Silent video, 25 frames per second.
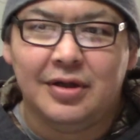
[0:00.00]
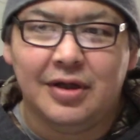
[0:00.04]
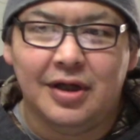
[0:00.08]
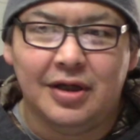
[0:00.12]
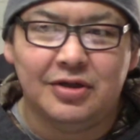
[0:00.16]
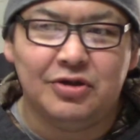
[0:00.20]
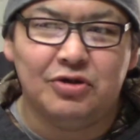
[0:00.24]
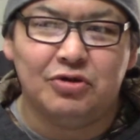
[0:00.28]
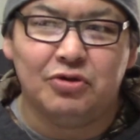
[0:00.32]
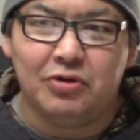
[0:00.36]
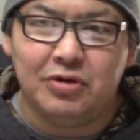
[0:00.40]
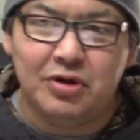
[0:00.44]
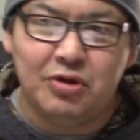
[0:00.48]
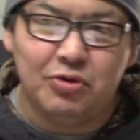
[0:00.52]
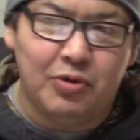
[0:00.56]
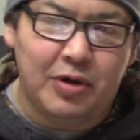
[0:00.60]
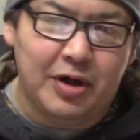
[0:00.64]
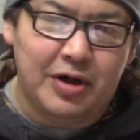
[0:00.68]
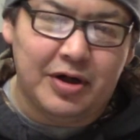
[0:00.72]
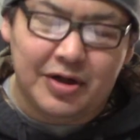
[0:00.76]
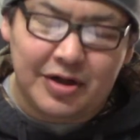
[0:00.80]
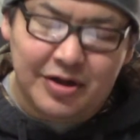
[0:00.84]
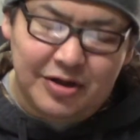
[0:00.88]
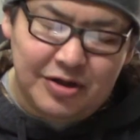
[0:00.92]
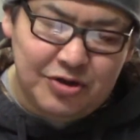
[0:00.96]
And the only
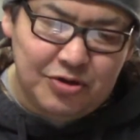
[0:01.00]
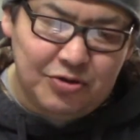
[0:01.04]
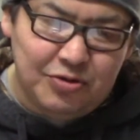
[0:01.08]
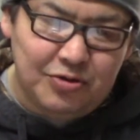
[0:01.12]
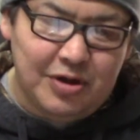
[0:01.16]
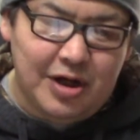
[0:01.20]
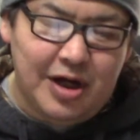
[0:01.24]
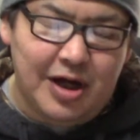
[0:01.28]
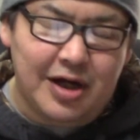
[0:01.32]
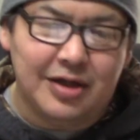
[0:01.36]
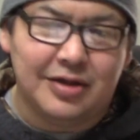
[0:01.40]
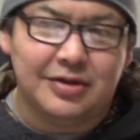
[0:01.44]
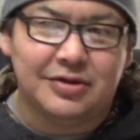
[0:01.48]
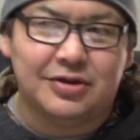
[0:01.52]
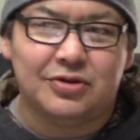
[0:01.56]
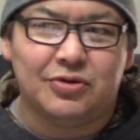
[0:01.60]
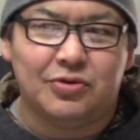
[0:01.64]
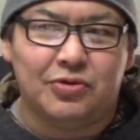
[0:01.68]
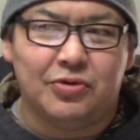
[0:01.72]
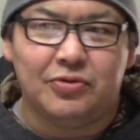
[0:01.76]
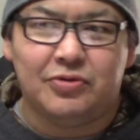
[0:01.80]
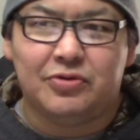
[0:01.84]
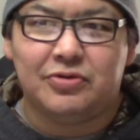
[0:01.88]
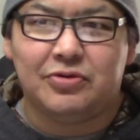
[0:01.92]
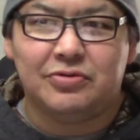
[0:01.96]
way you're going to do that is
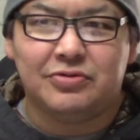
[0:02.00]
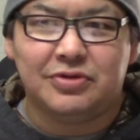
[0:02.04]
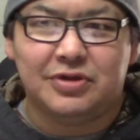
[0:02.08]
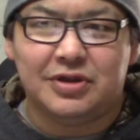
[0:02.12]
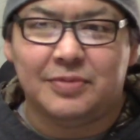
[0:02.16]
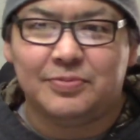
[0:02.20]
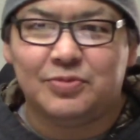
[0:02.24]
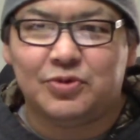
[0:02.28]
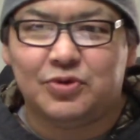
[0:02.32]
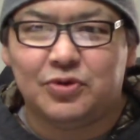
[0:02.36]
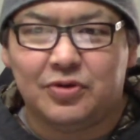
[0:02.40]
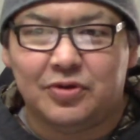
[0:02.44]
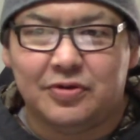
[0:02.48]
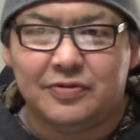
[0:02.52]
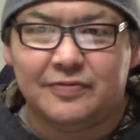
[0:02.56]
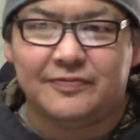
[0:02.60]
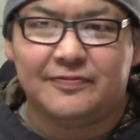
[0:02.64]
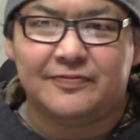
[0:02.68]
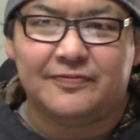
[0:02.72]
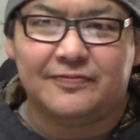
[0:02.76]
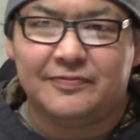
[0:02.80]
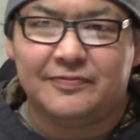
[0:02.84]
go through some sort of